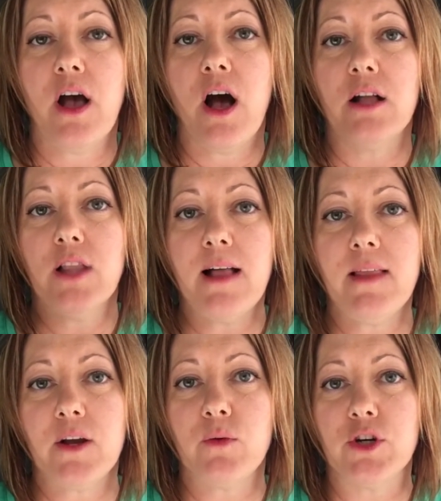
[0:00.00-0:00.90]
A lot
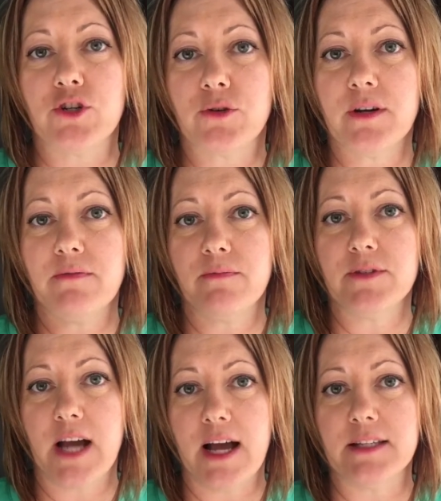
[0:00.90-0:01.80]
like when a tree
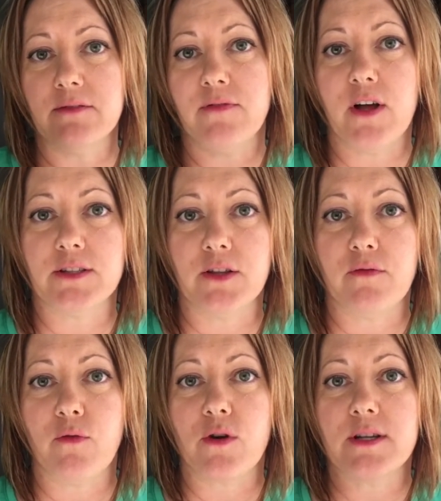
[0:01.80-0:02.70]
dies and falls in the
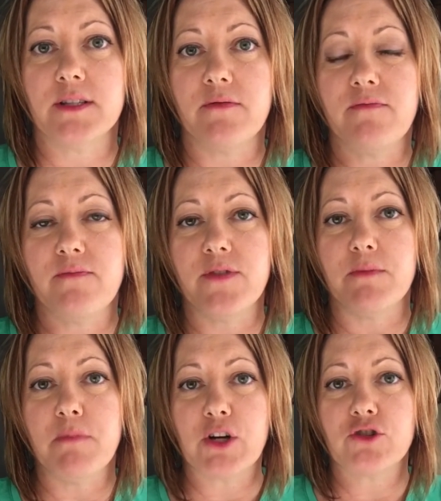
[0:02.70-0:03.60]
forest, the
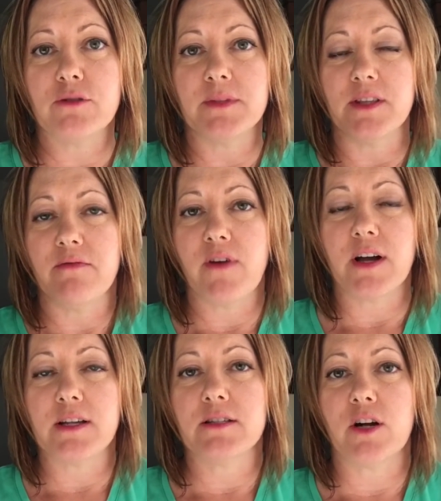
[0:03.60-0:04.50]
mushrooms and the
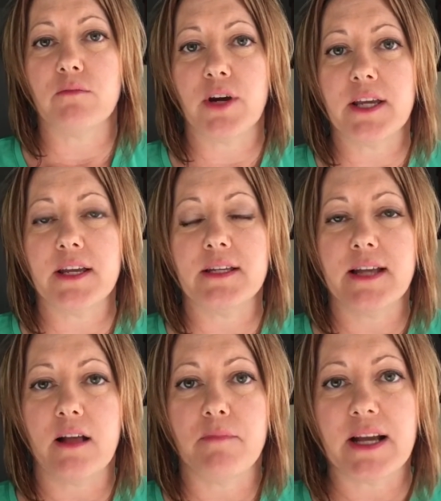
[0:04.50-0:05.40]
fungus start breaking it
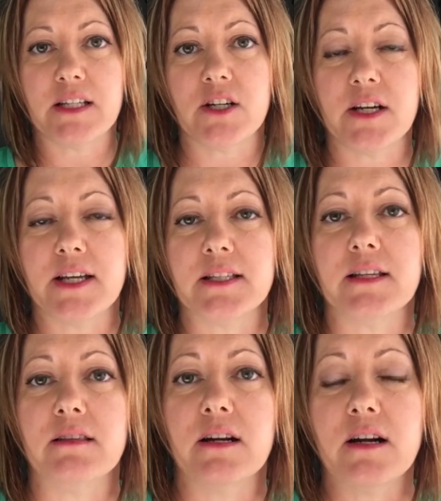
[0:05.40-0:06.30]
down, bacteria gets
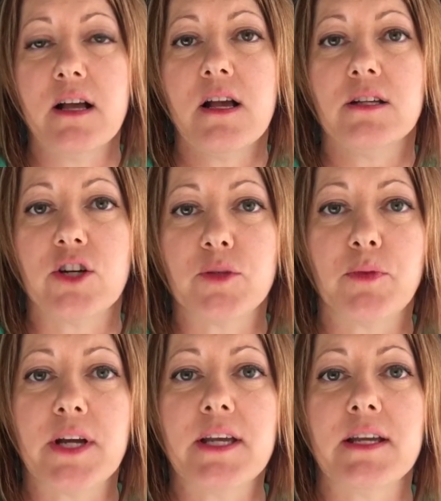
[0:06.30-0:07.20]
in there, starts
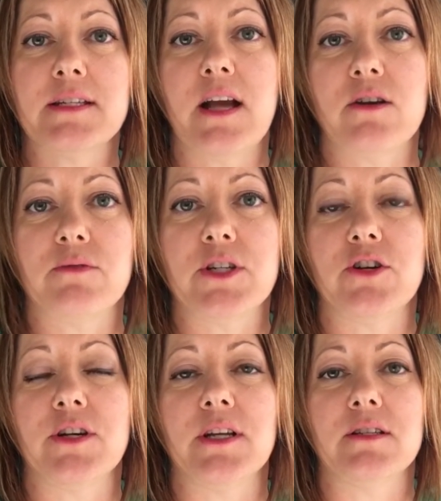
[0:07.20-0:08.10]
breaking it down and
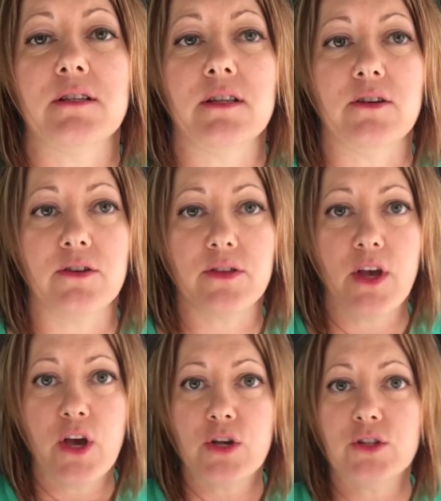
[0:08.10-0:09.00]
returning it to the earth.
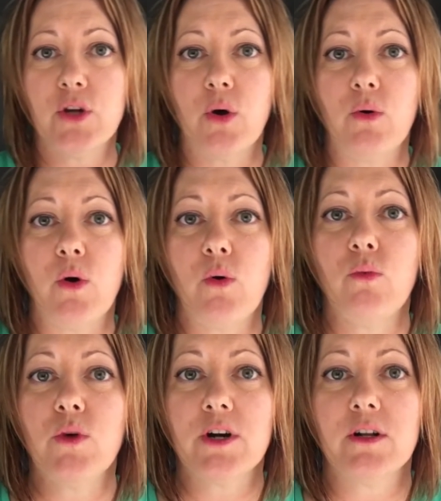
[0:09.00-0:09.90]
So
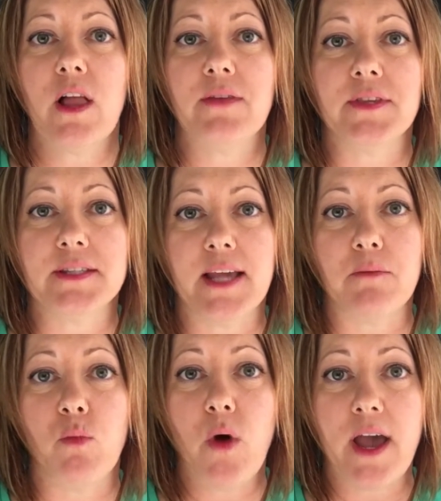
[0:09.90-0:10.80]
we're a lot the
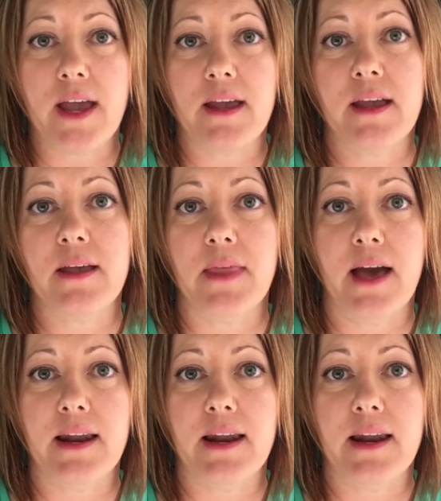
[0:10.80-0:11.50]
same way in that